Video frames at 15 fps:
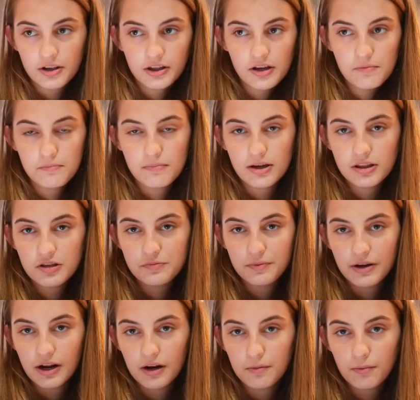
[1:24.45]
think I've made this
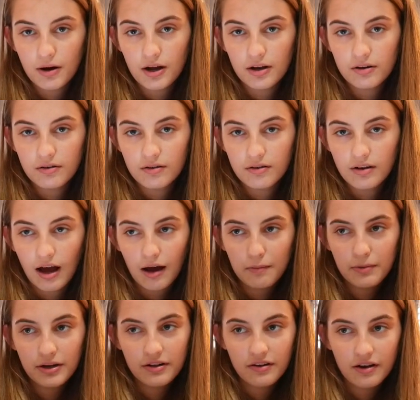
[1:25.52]
banana bread how
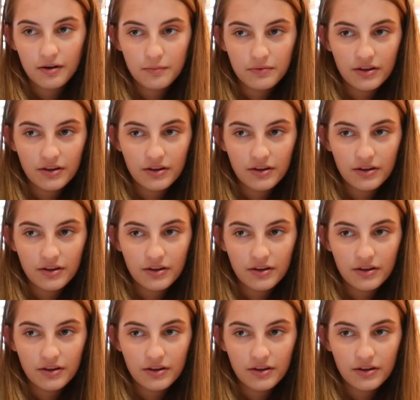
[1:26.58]
many times,